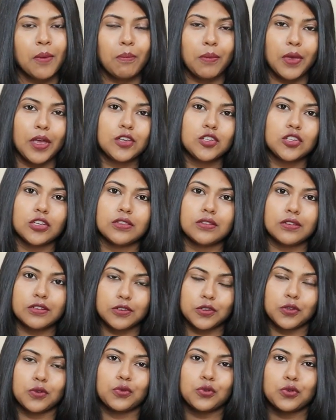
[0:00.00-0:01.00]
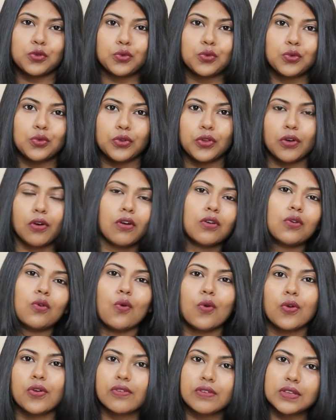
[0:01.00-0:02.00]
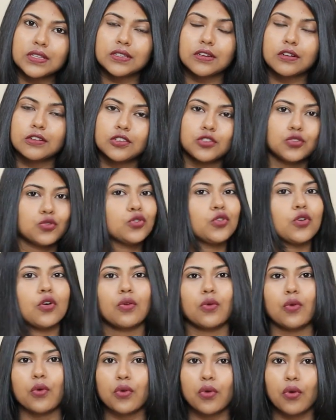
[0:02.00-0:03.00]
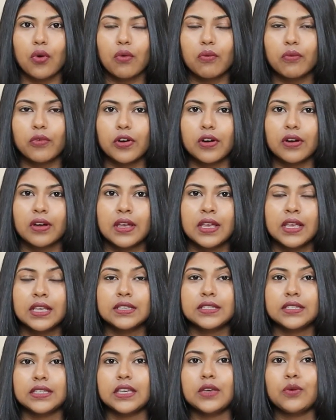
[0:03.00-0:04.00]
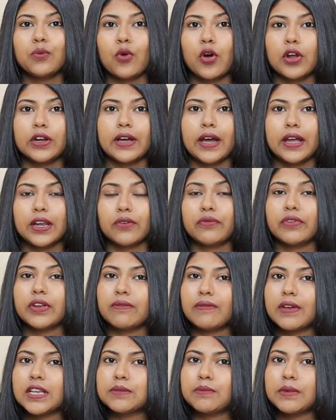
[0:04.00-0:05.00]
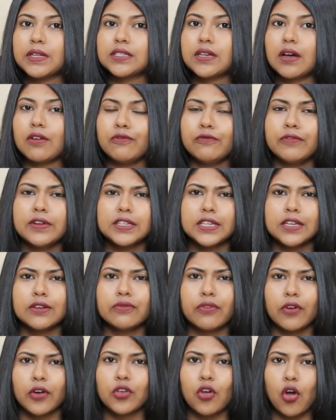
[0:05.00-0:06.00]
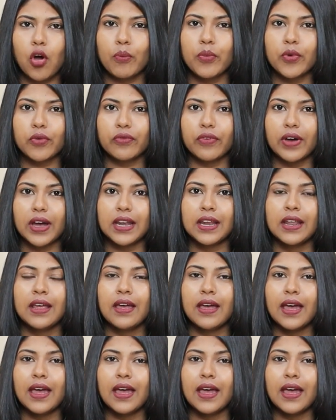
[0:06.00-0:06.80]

Make sure that you do your own research, do your own homework, see what kind of investments are fitting for your profile